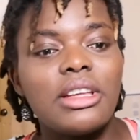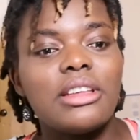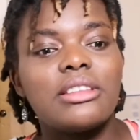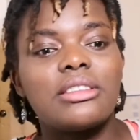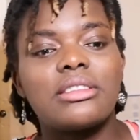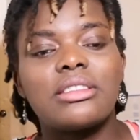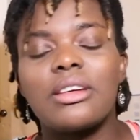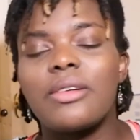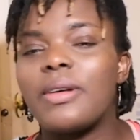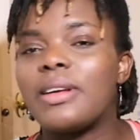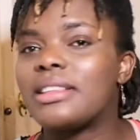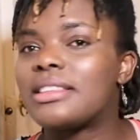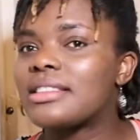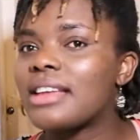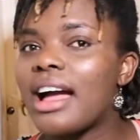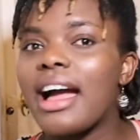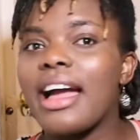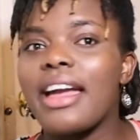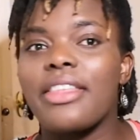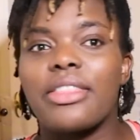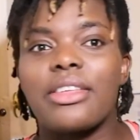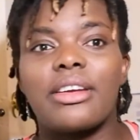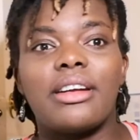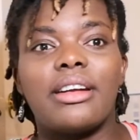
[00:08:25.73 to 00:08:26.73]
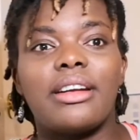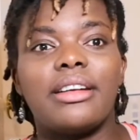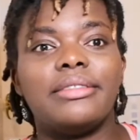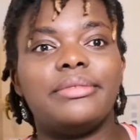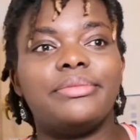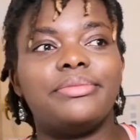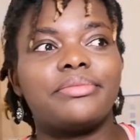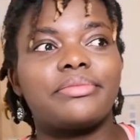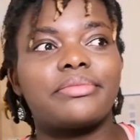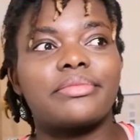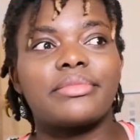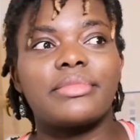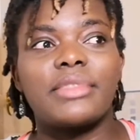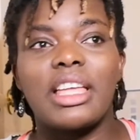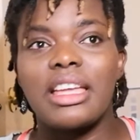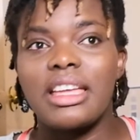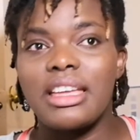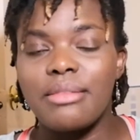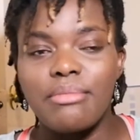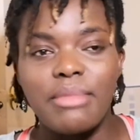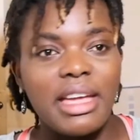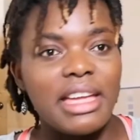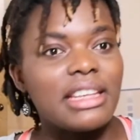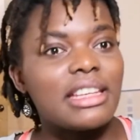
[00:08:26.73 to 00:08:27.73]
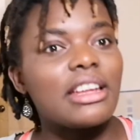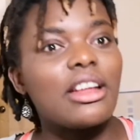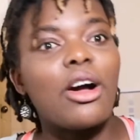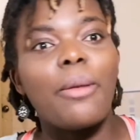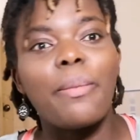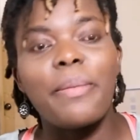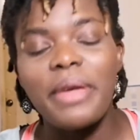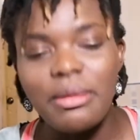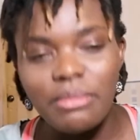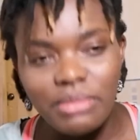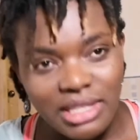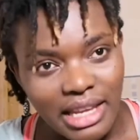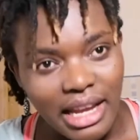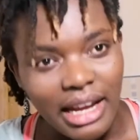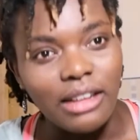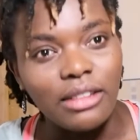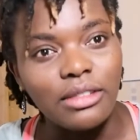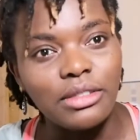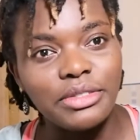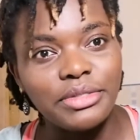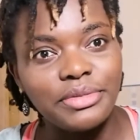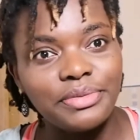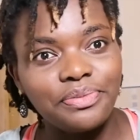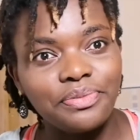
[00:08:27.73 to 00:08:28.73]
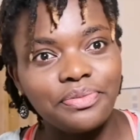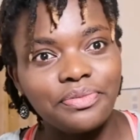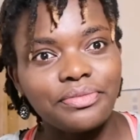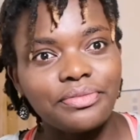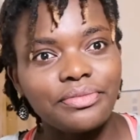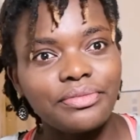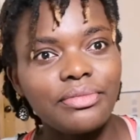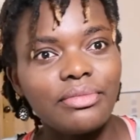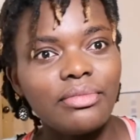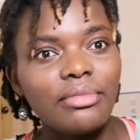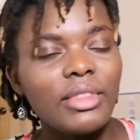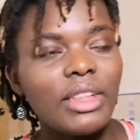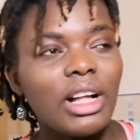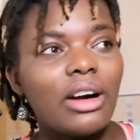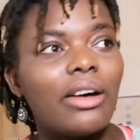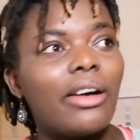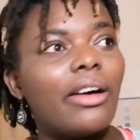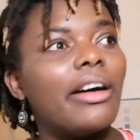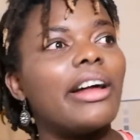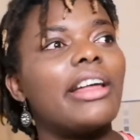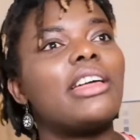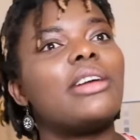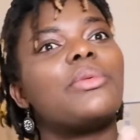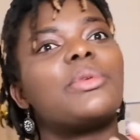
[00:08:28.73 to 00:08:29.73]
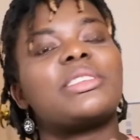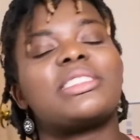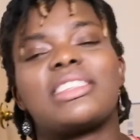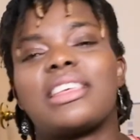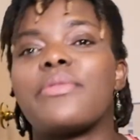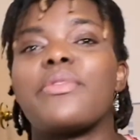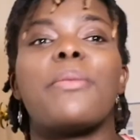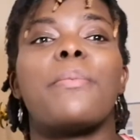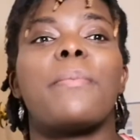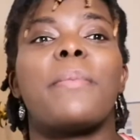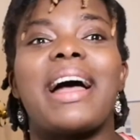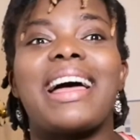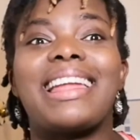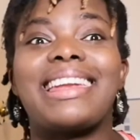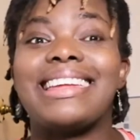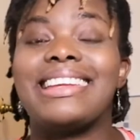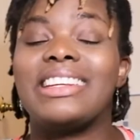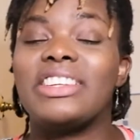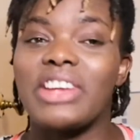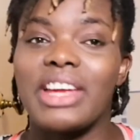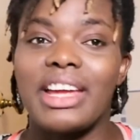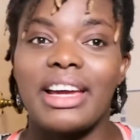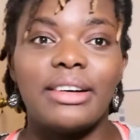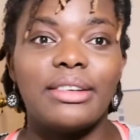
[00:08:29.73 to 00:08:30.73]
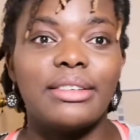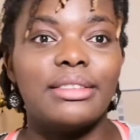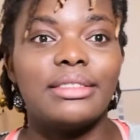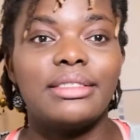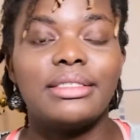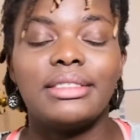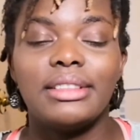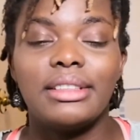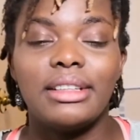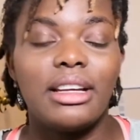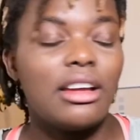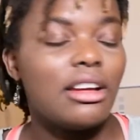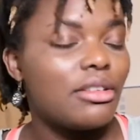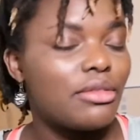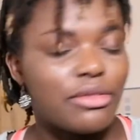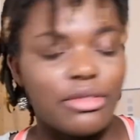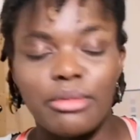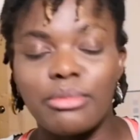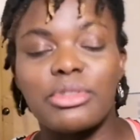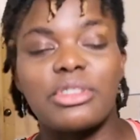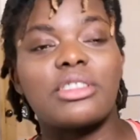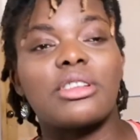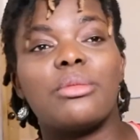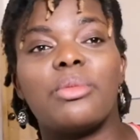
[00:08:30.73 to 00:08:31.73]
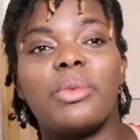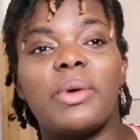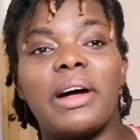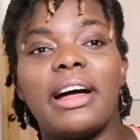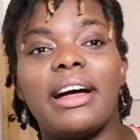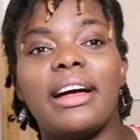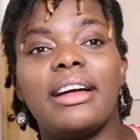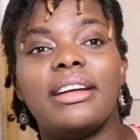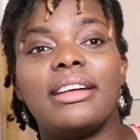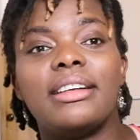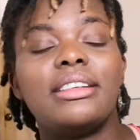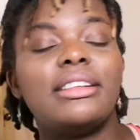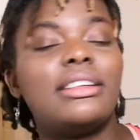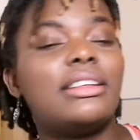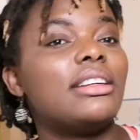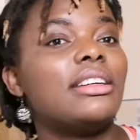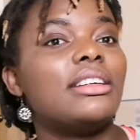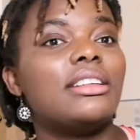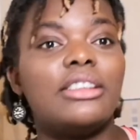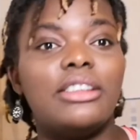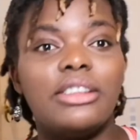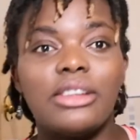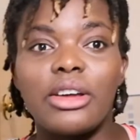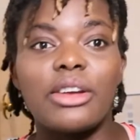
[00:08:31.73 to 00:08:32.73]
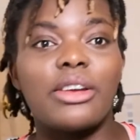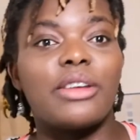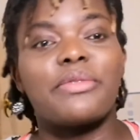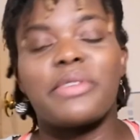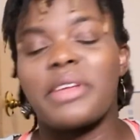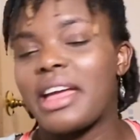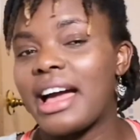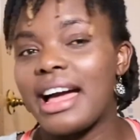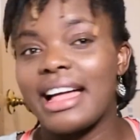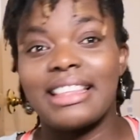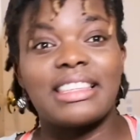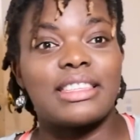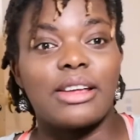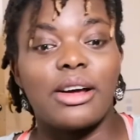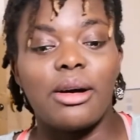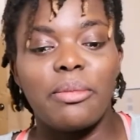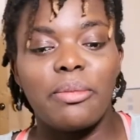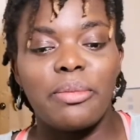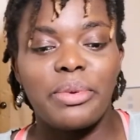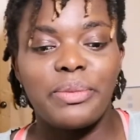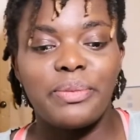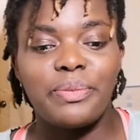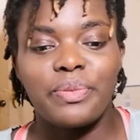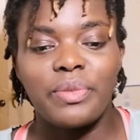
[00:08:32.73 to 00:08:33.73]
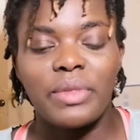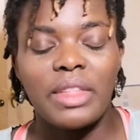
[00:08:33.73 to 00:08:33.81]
So it's either he made it up himself or he was given bad intel from somewhere. None of it adds up.